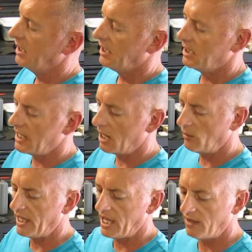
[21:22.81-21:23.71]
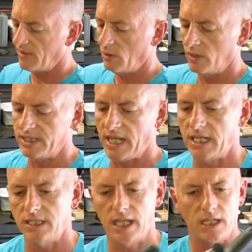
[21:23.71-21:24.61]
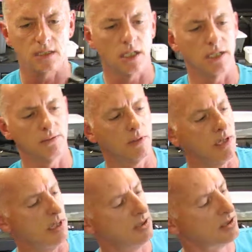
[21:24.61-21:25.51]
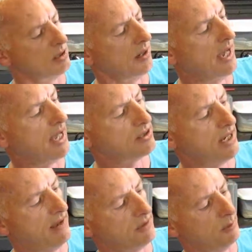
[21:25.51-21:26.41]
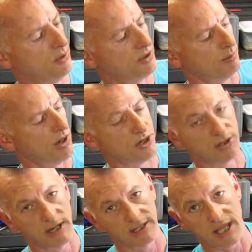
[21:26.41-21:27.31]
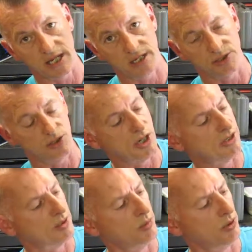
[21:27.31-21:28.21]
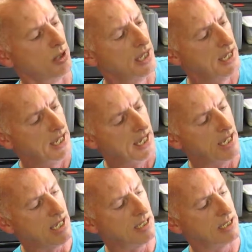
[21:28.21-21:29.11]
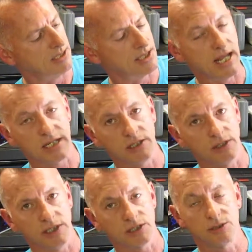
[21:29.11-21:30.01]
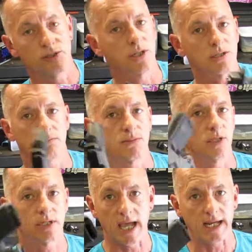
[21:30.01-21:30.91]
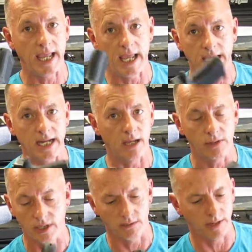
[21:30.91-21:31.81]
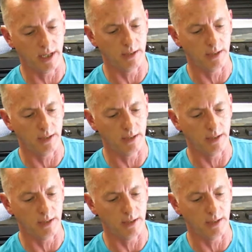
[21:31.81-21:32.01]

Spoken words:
And now we have a retained handgun, right? So I actually have to put some pressure on that. It is adjustable, and it's not nearly as loose, just kind of hanging out here, right?